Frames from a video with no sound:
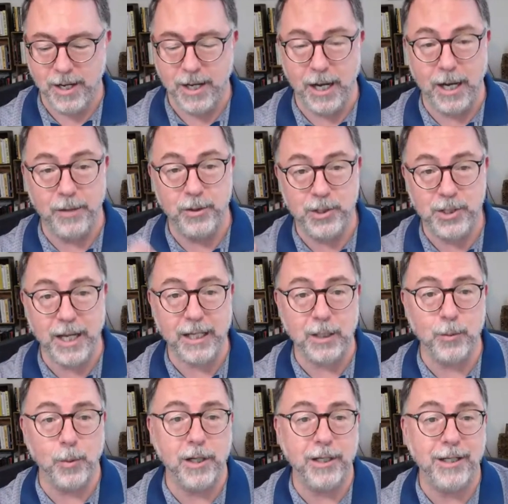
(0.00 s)
Uh, the second
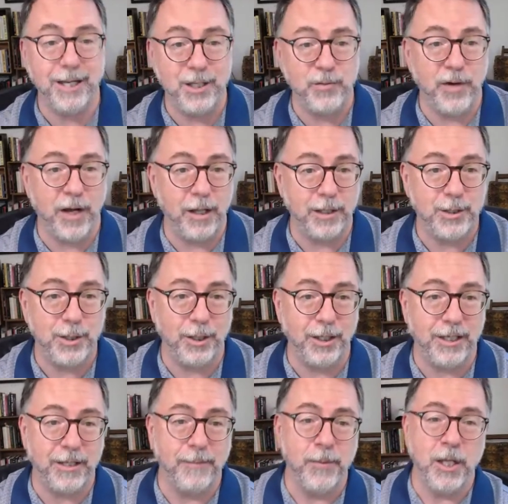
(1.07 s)
one is
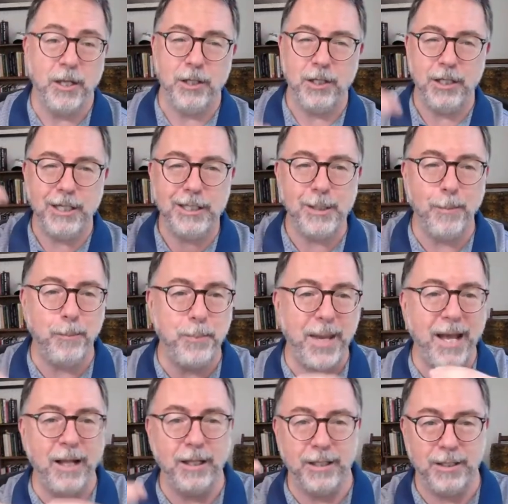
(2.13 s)
volatility. You need to
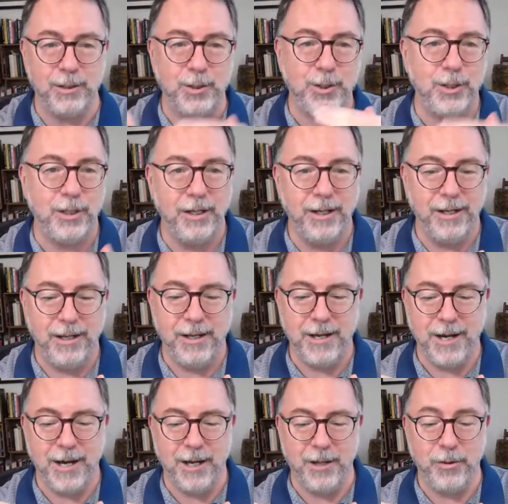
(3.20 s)
balance
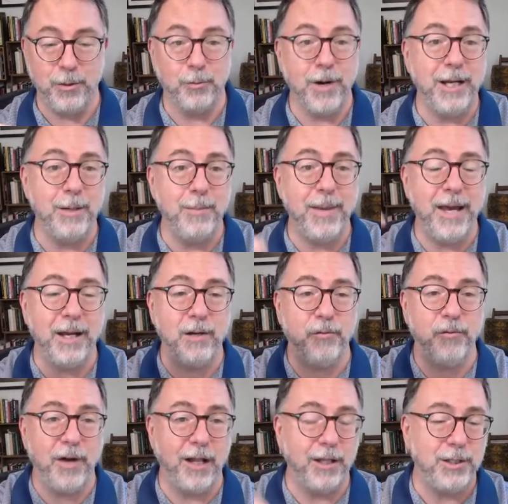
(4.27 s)
uh, the right amount of
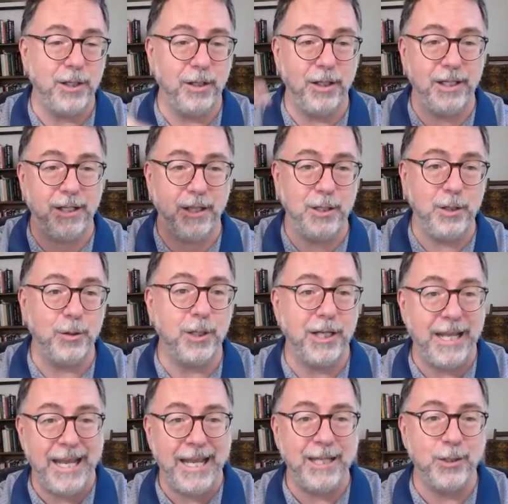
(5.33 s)
volatility that you can
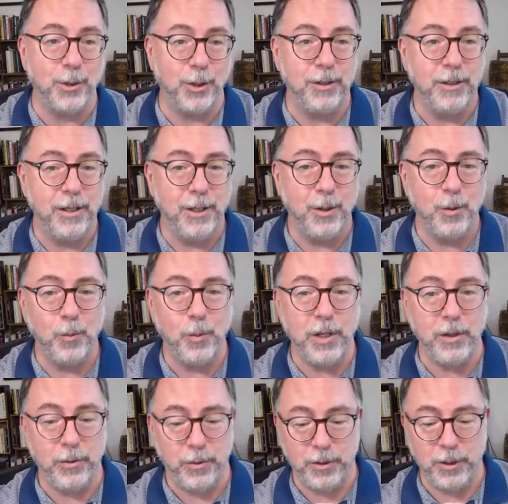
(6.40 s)
handle
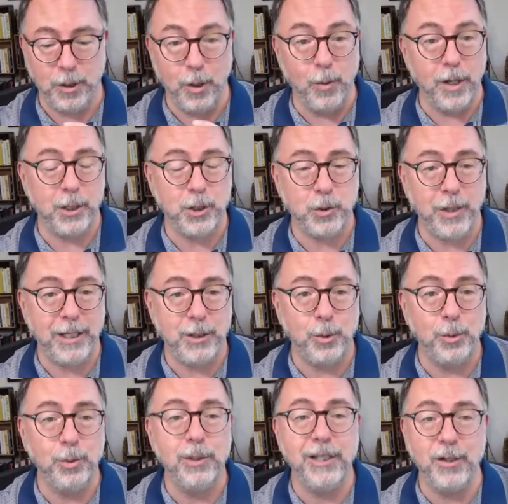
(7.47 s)
with. You don't want to trade
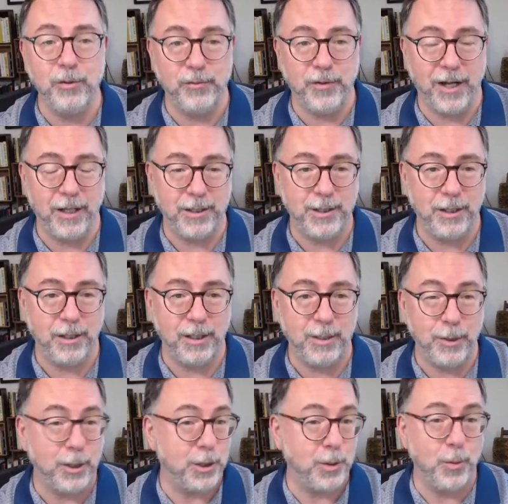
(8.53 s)
too little volatility
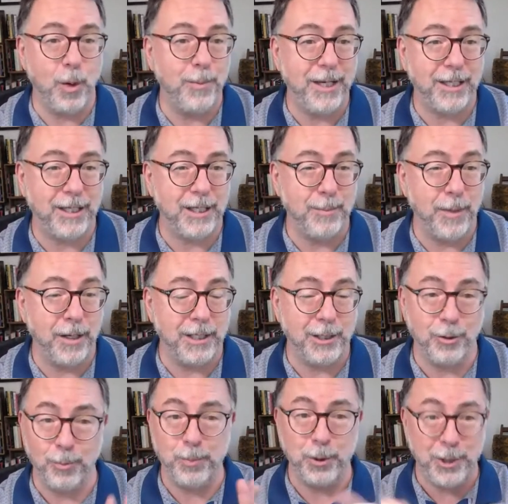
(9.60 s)
because you won't make any money.
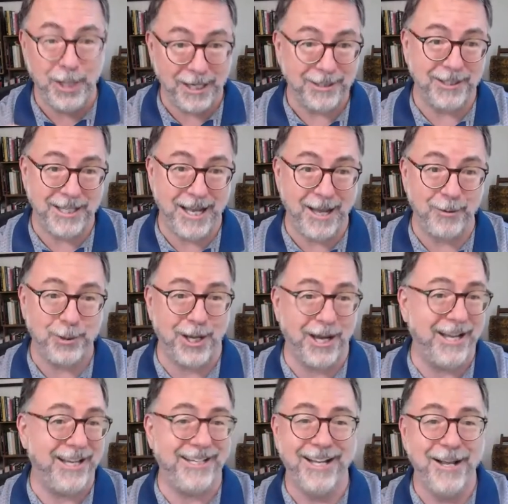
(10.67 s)
You'll protect the
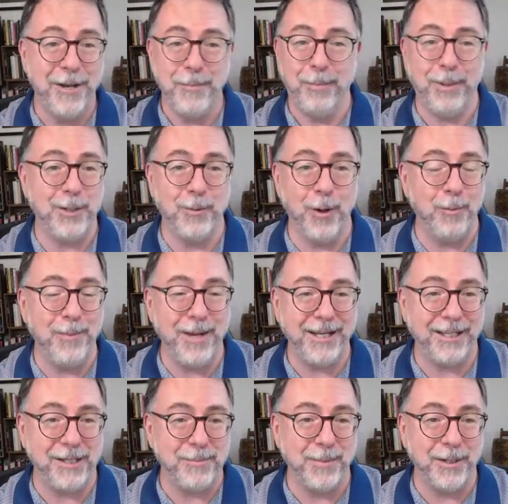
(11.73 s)
downside, but you won't make
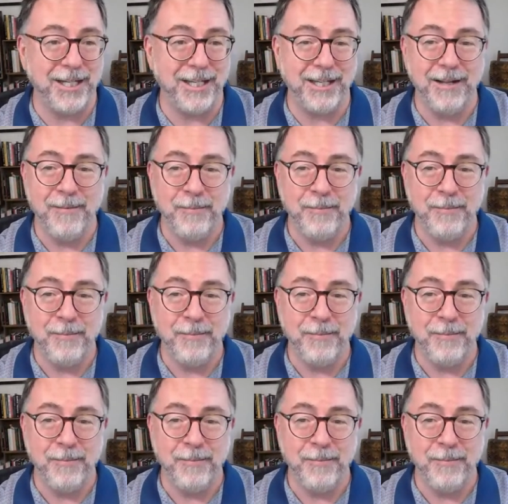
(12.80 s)
any money.